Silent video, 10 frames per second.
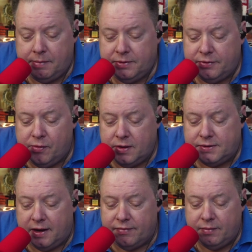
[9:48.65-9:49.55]
people just
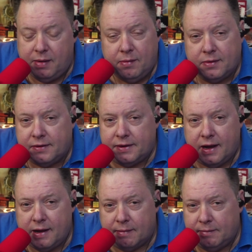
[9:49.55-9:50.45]
want stuff and people are
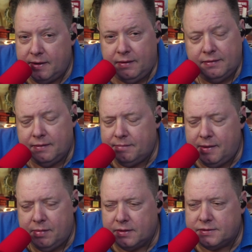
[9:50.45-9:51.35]
dumb.
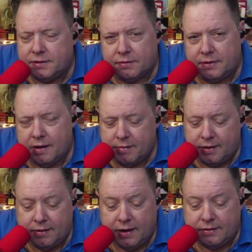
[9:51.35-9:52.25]
People are so dumb
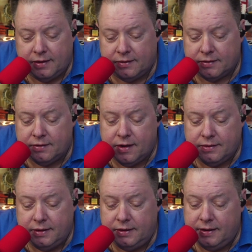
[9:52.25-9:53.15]
in the United States. It's
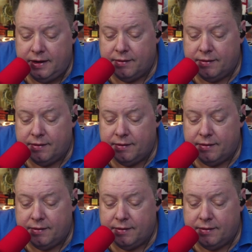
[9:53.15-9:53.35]
crazy.